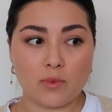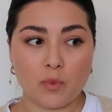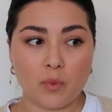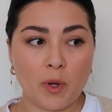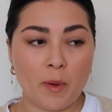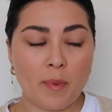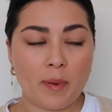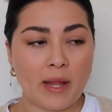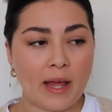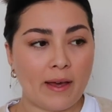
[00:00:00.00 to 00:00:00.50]

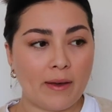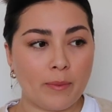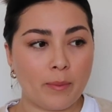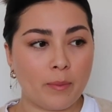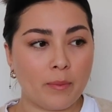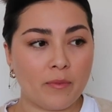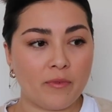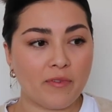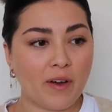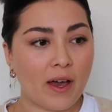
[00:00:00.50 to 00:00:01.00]
we
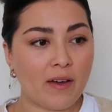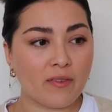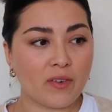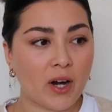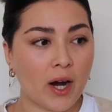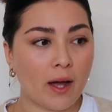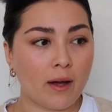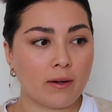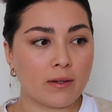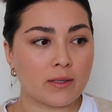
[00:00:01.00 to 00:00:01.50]
played 5
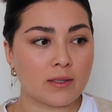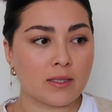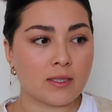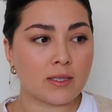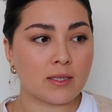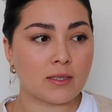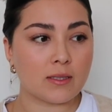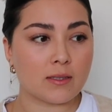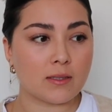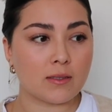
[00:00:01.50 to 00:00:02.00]

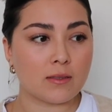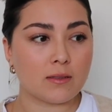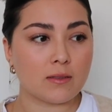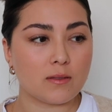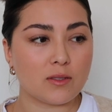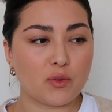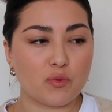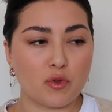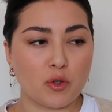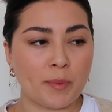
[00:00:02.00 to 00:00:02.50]
Crowns,
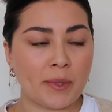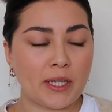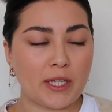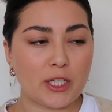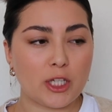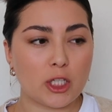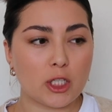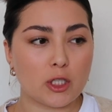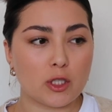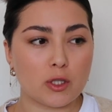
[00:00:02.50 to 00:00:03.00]
Roomy
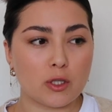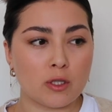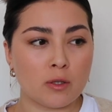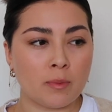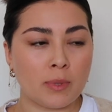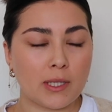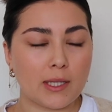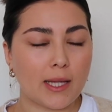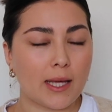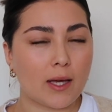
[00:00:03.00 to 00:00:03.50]

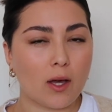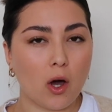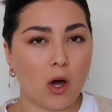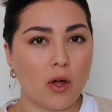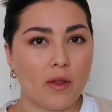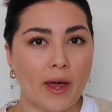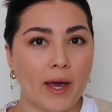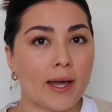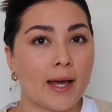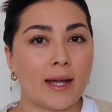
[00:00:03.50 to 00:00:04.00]
Cube, like
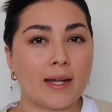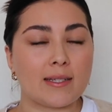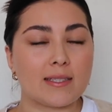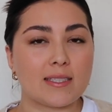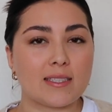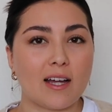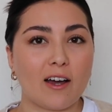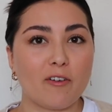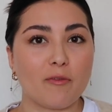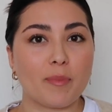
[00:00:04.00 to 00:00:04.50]
all that kind of
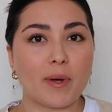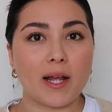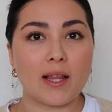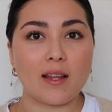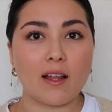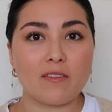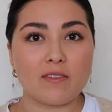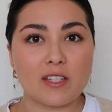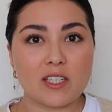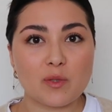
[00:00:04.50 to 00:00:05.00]
stuff. But I
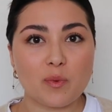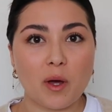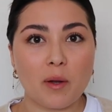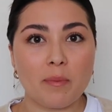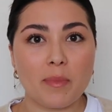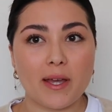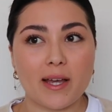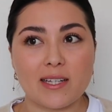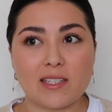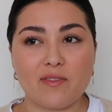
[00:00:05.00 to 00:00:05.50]
love this
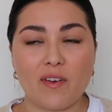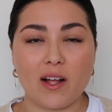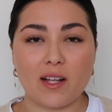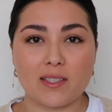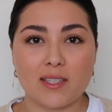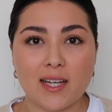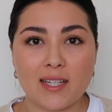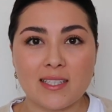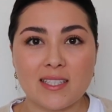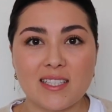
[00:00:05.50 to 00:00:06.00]
one because
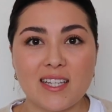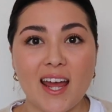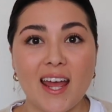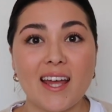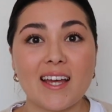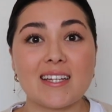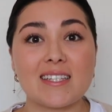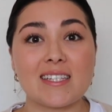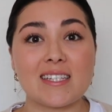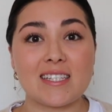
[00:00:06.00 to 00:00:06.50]
Valentine's
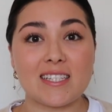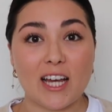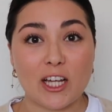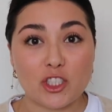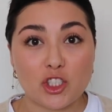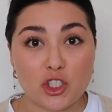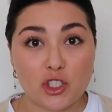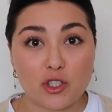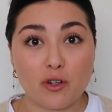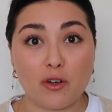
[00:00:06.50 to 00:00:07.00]
Day is
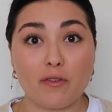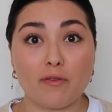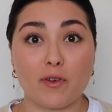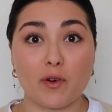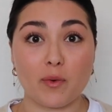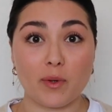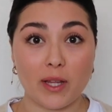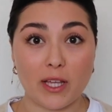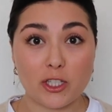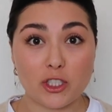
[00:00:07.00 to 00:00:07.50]
intentional for
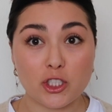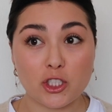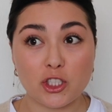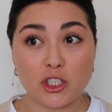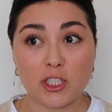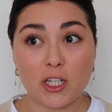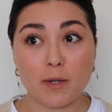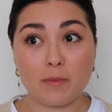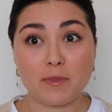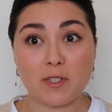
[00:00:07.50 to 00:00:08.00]

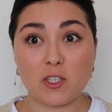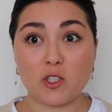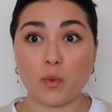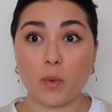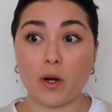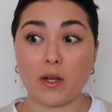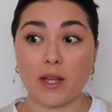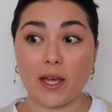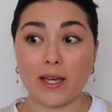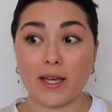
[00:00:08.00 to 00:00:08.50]
relationships. It's
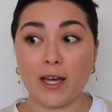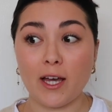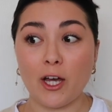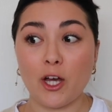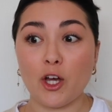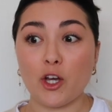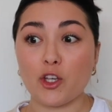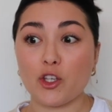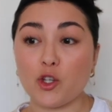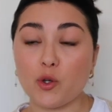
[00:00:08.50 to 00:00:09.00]
where like
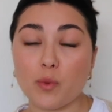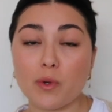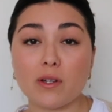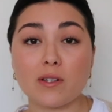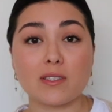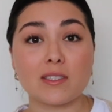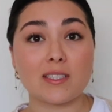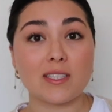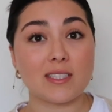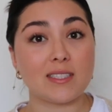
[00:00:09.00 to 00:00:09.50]
you
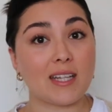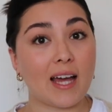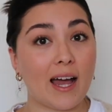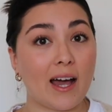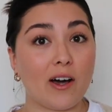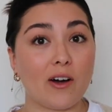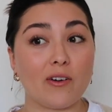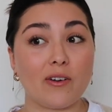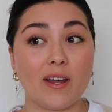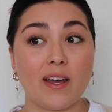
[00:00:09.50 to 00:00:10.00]
will sit
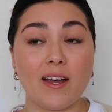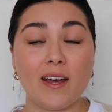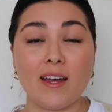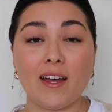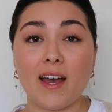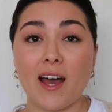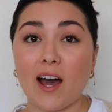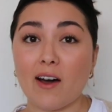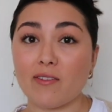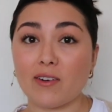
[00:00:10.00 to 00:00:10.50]
down,
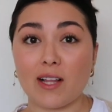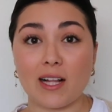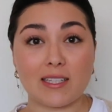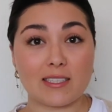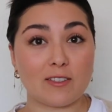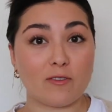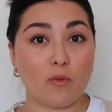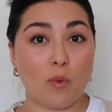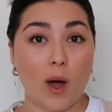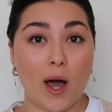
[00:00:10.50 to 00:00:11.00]
have a
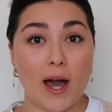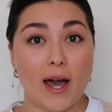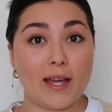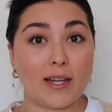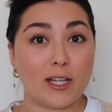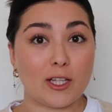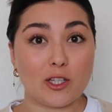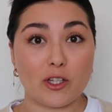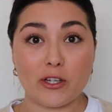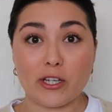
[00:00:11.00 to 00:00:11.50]
glass of
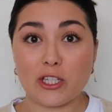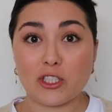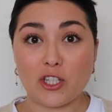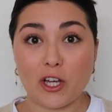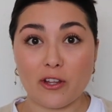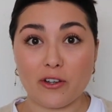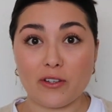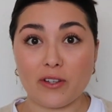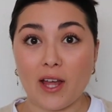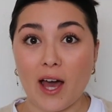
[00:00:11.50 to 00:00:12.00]
wine, look each
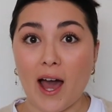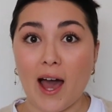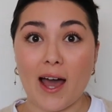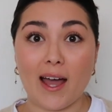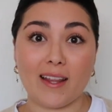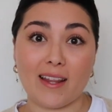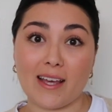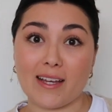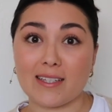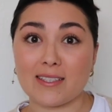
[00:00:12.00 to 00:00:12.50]
other in the
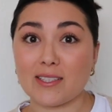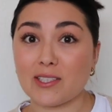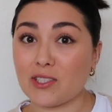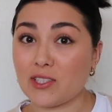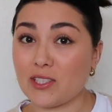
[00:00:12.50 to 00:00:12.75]
eye, like